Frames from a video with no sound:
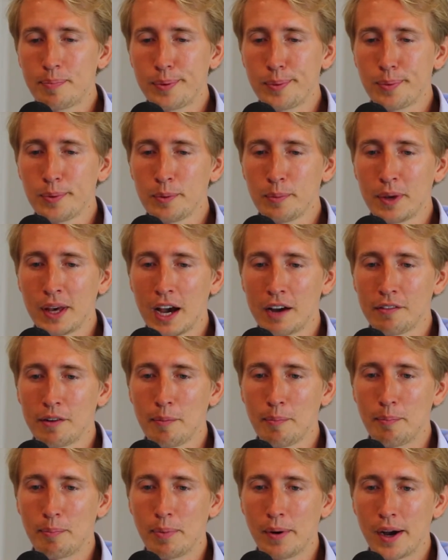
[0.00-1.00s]
people may have a
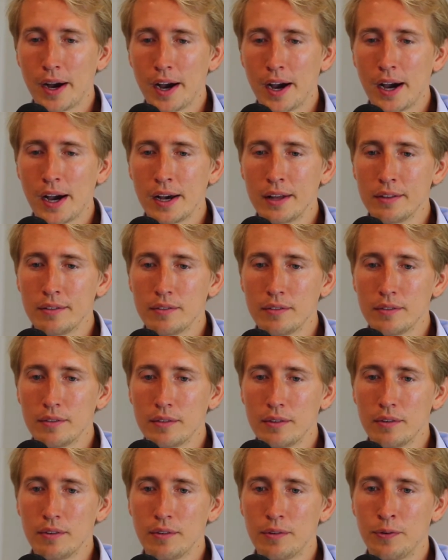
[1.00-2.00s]
bad
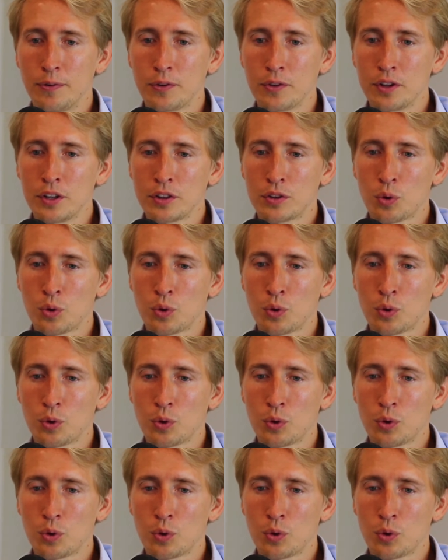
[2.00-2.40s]
feeling